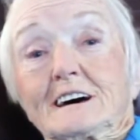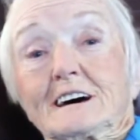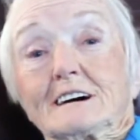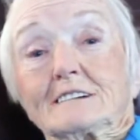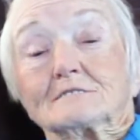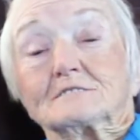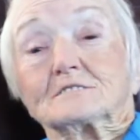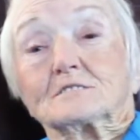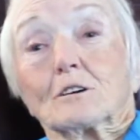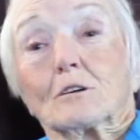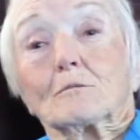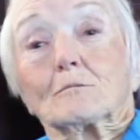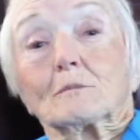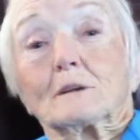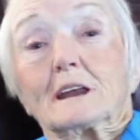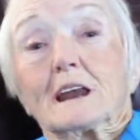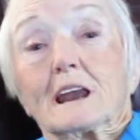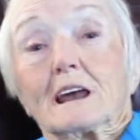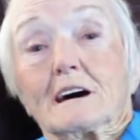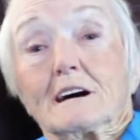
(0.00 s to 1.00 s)
have shown
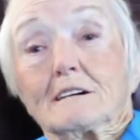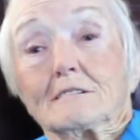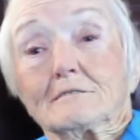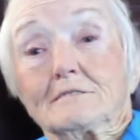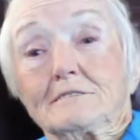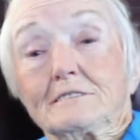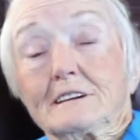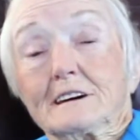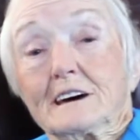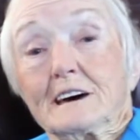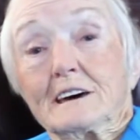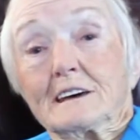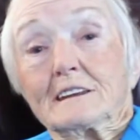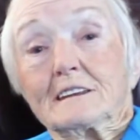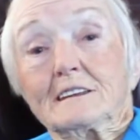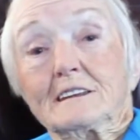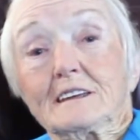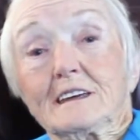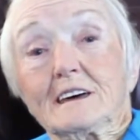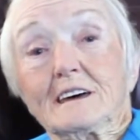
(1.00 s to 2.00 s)
me love,
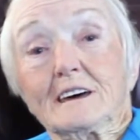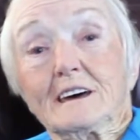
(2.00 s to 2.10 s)
and